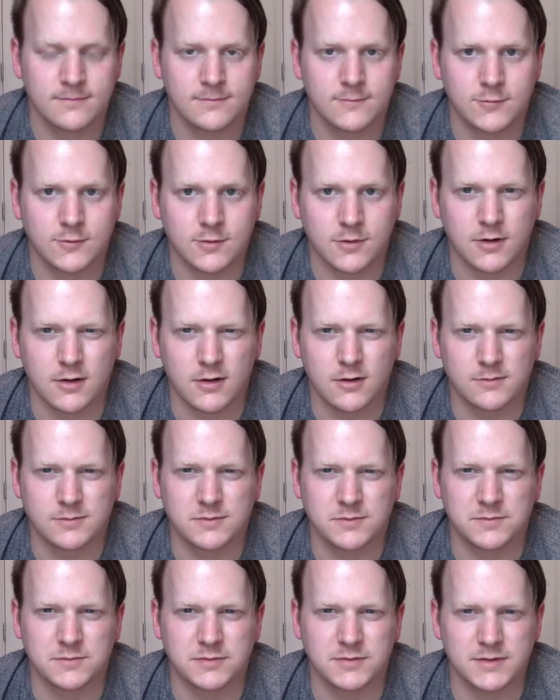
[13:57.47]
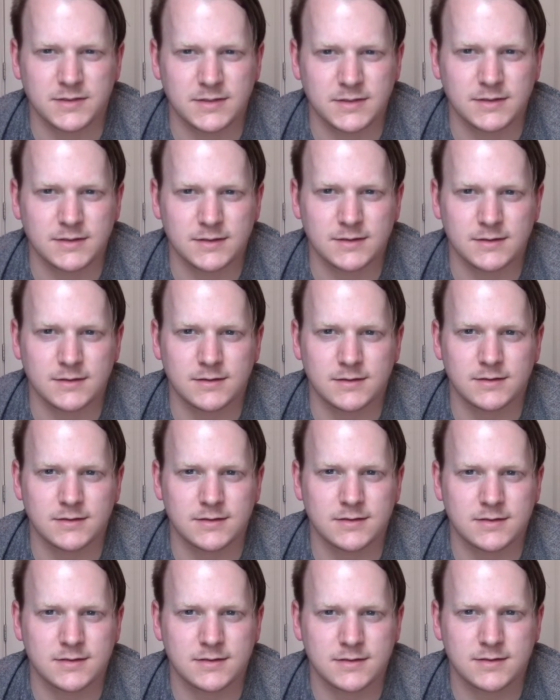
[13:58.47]
Probably
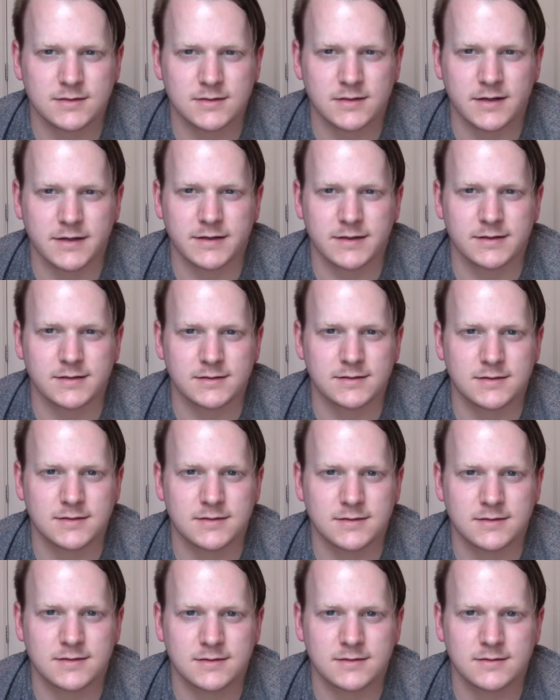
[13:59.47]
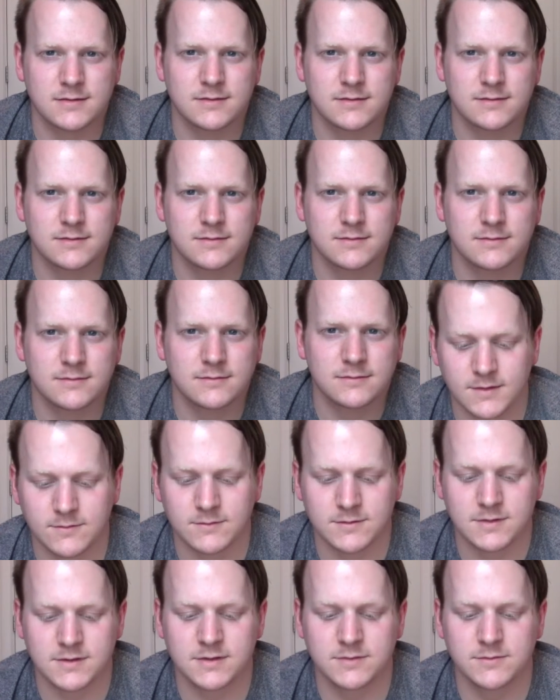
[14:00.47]
science.
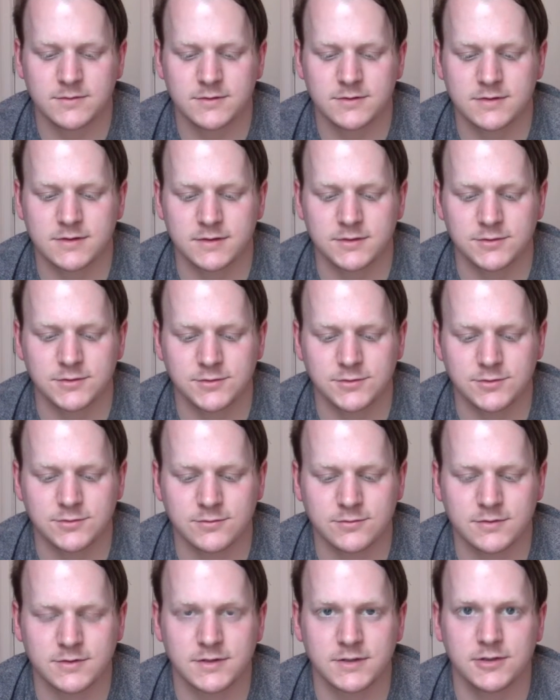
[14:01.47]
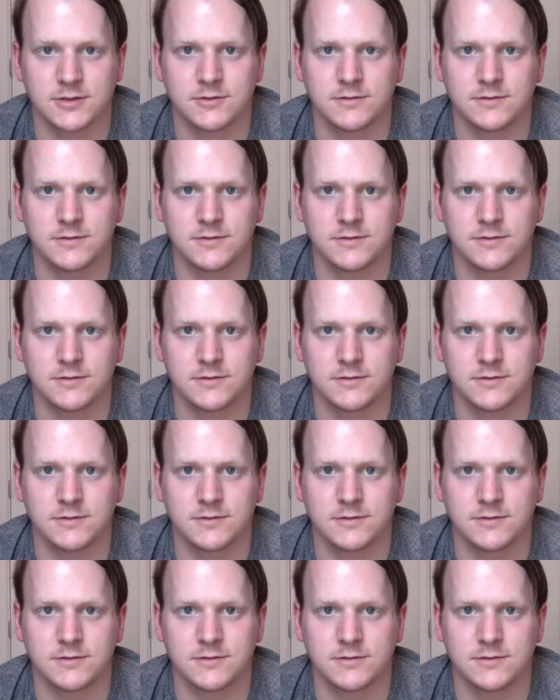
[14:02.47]
What's the most unusual thing